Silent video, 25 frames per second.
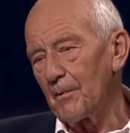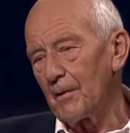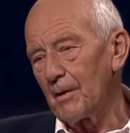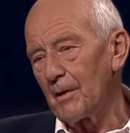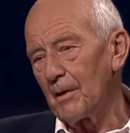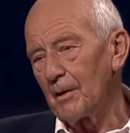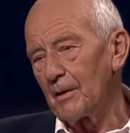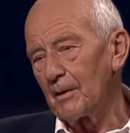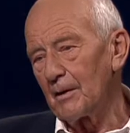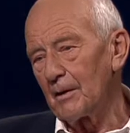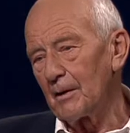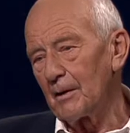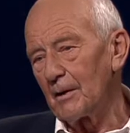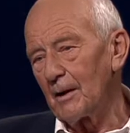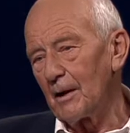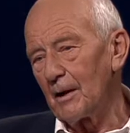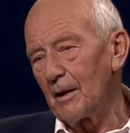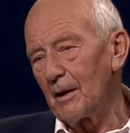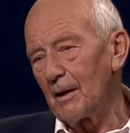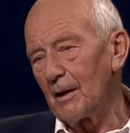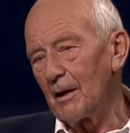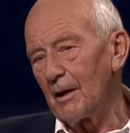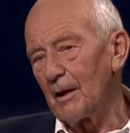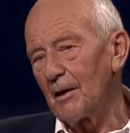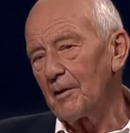
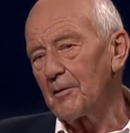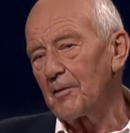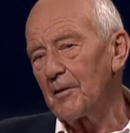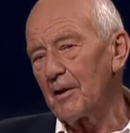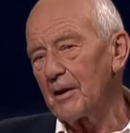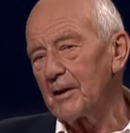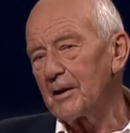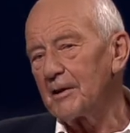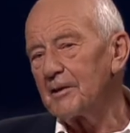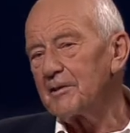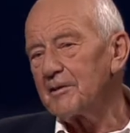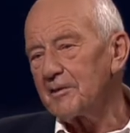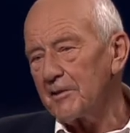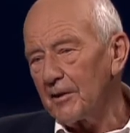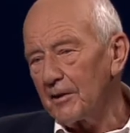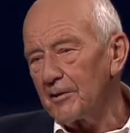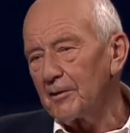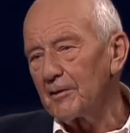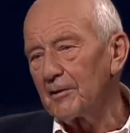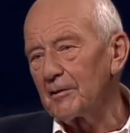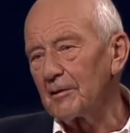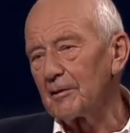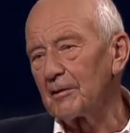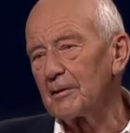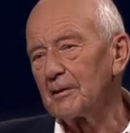I think in
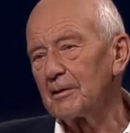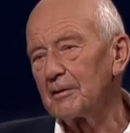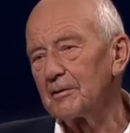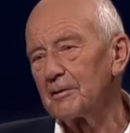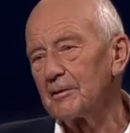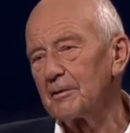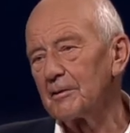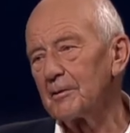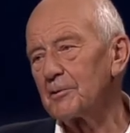general,